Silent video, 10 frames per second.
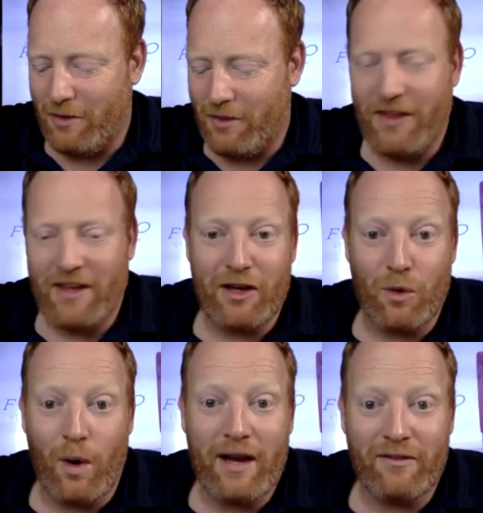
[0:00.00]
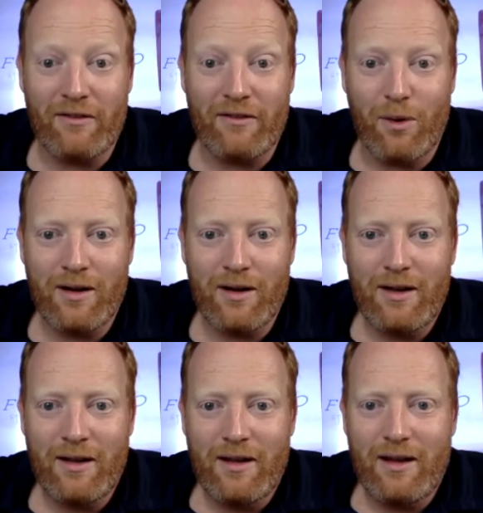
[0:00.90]
thing that you're waiting for,
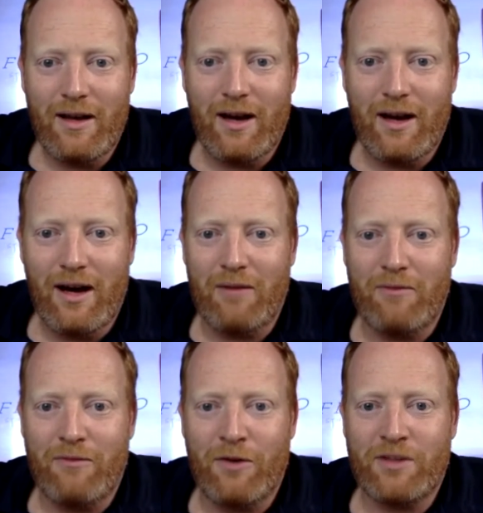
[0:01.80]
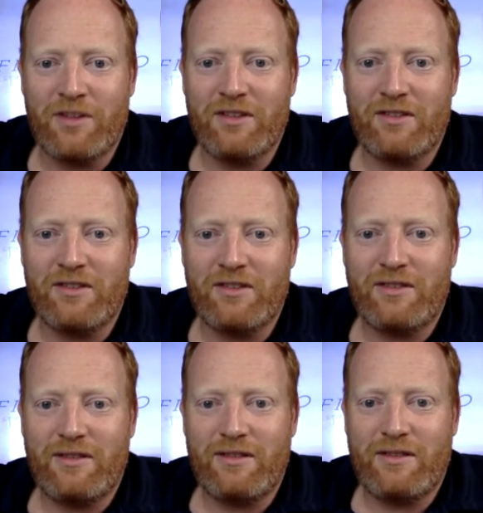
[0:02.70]
versus
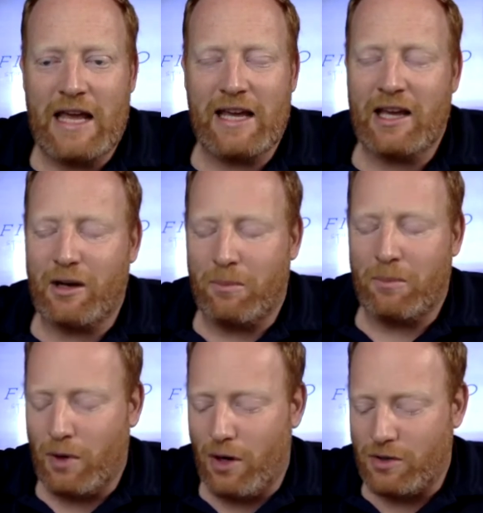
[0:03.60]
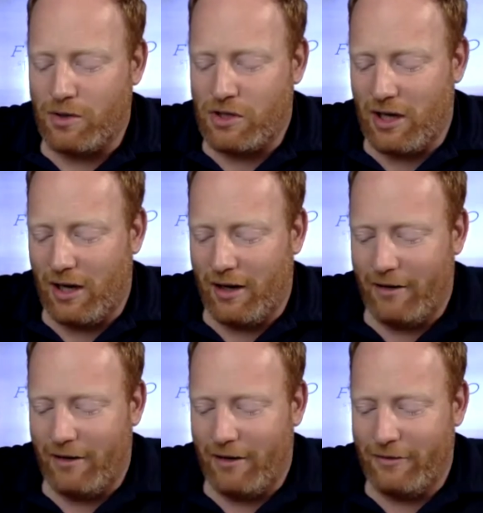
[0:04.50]
taking an approach
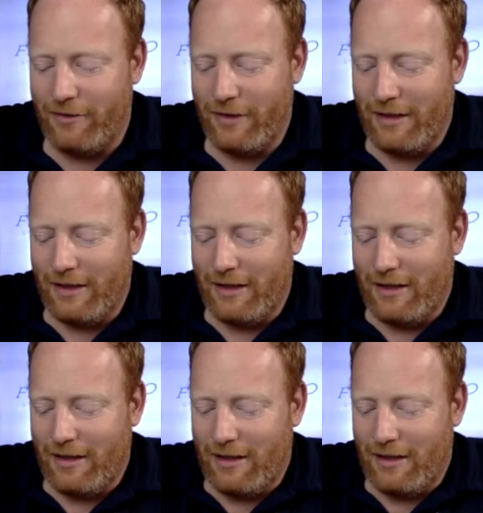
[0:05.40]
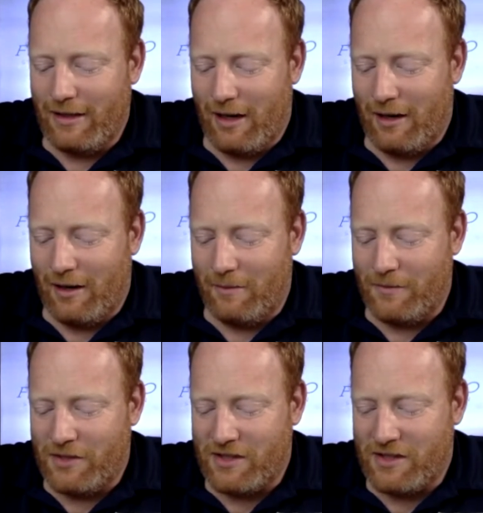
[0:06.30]
of
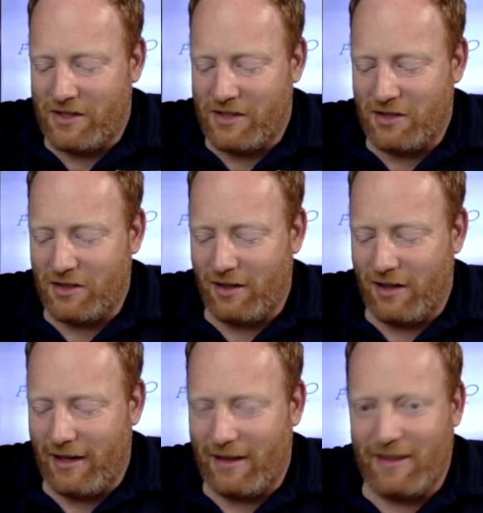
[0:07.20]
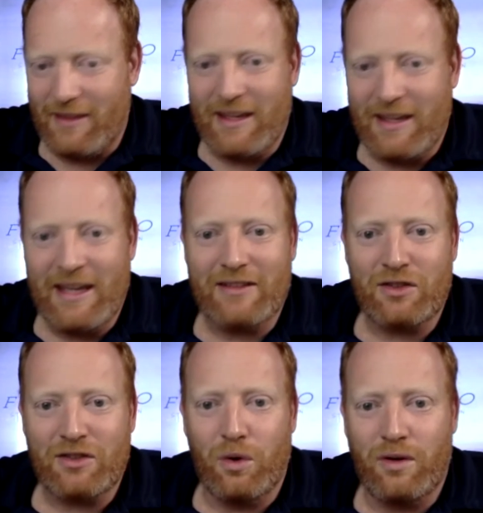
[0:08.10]
just essentially like the kid at
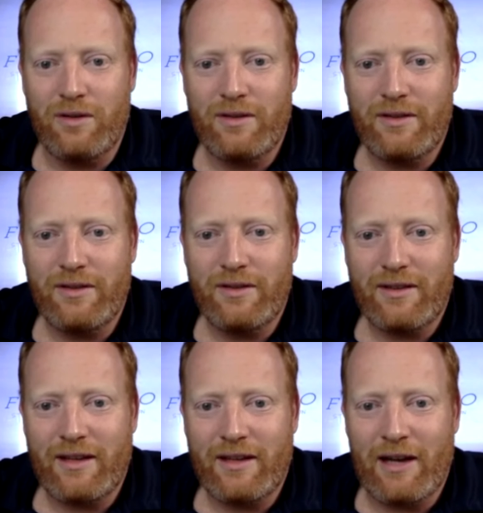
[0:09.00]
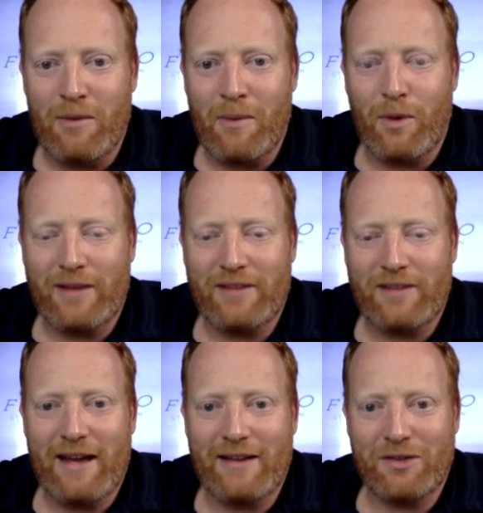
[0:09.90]
school. Like I remember when I
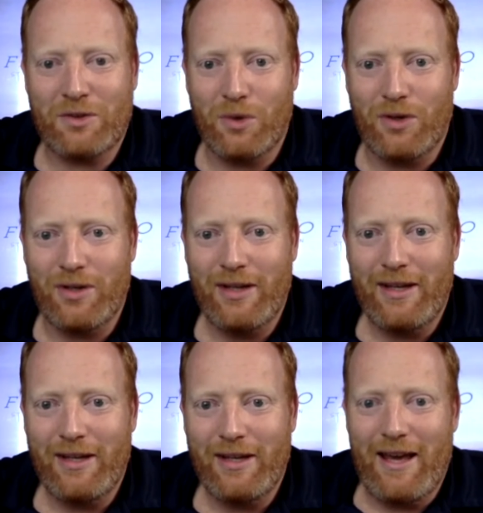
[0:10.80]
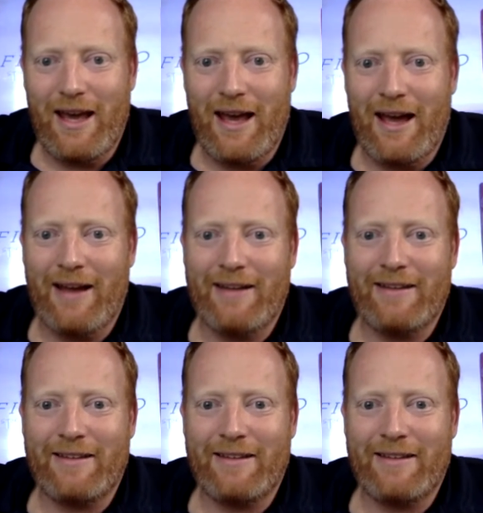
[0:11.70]
sat at school and